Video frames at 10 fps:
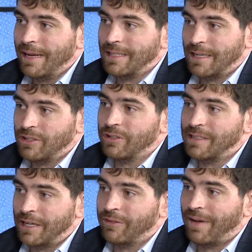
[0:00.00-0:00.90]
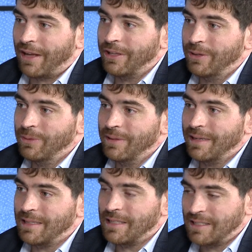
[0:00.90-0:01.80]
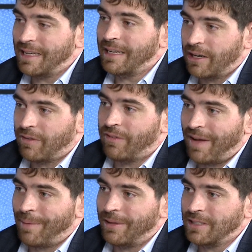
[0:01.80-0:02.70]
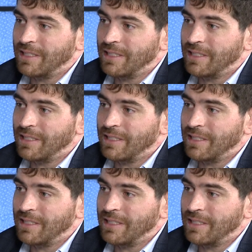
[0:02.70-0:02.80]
is because our sacred value is let's take care of our families,